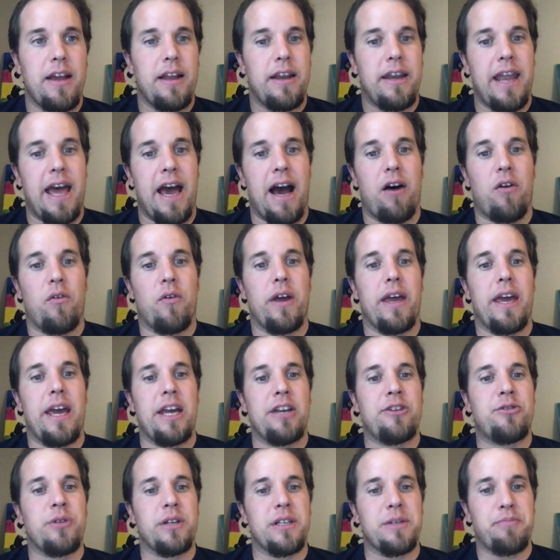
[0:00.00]
Now,
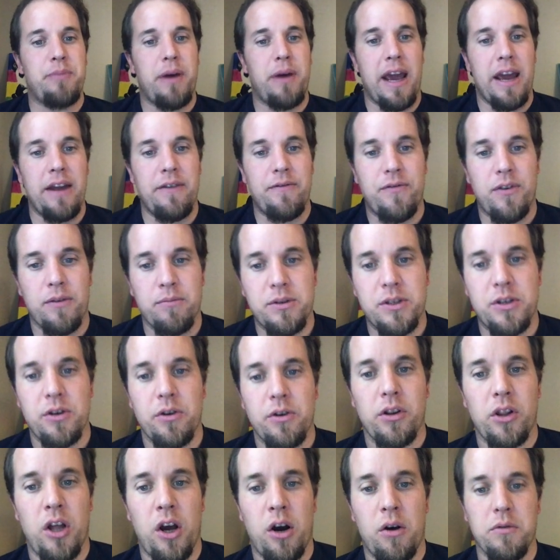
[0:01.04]
interest paid from
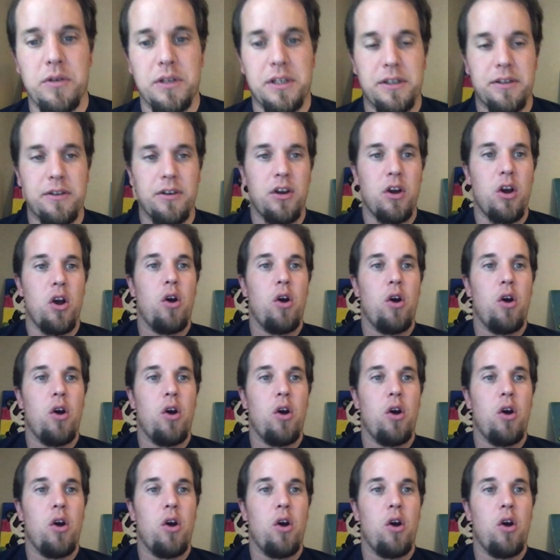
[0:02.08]
student loans.